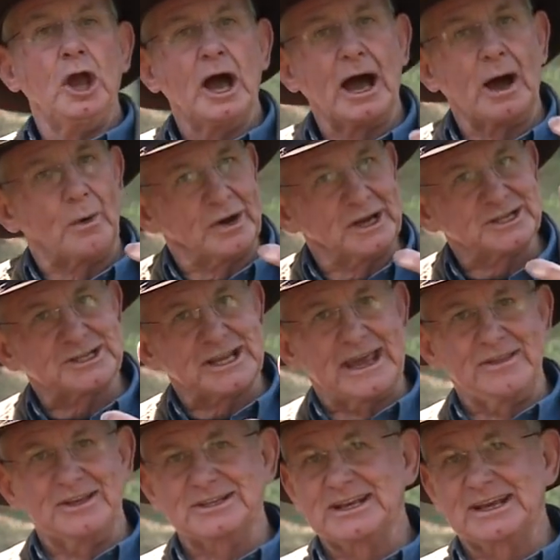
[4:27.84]
I want to
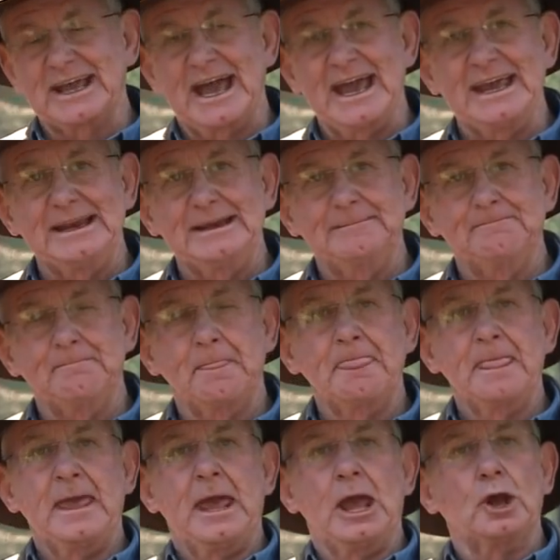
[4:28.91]
say this again.
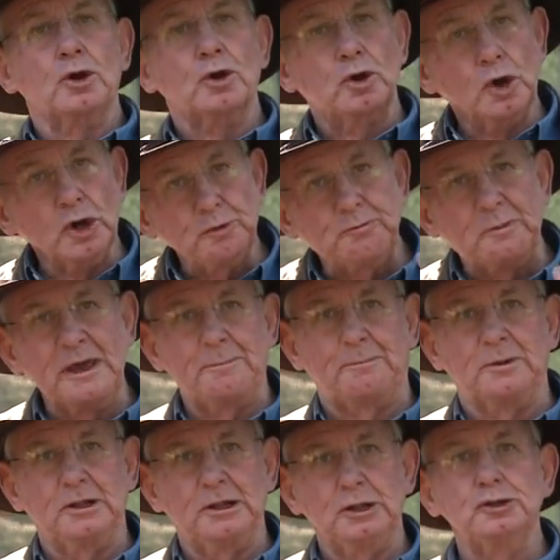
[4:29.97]
Good
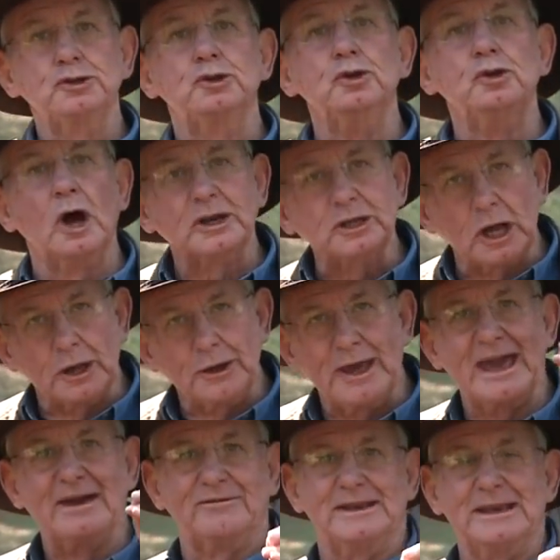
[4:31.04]
people do not go to
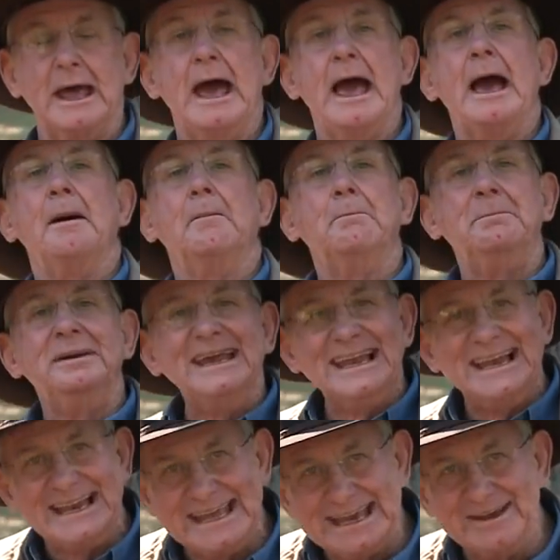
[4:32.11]
heaven.
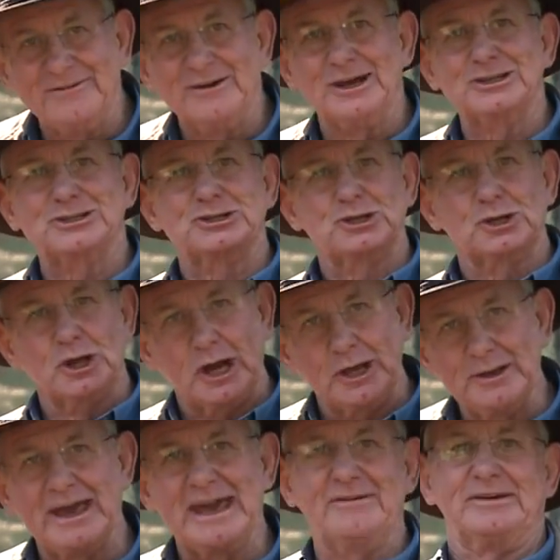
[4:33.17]
Believers go
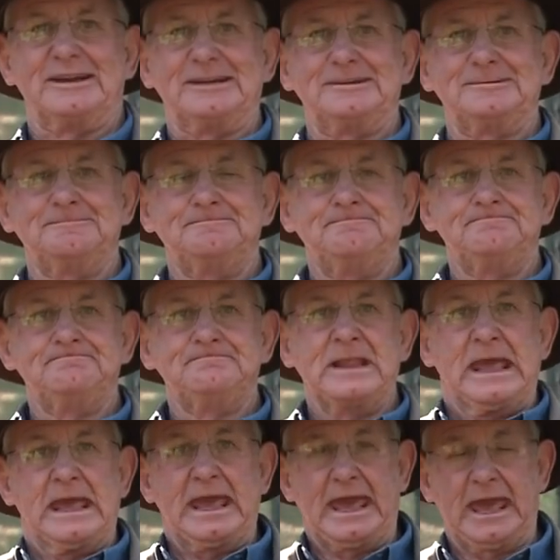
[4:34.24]
to heaven.
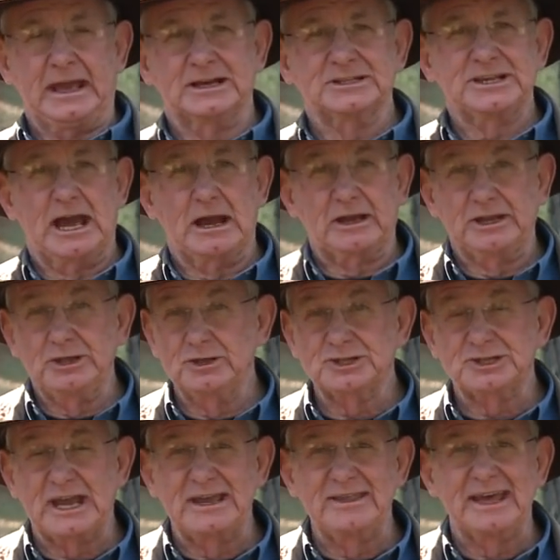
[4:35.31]
Angus, how can you
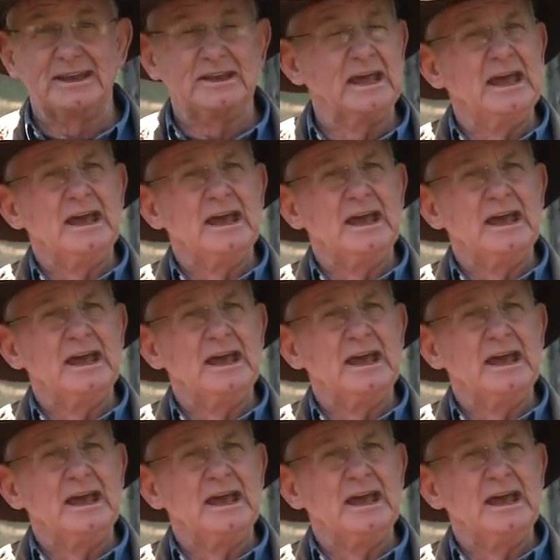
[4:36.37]
say that?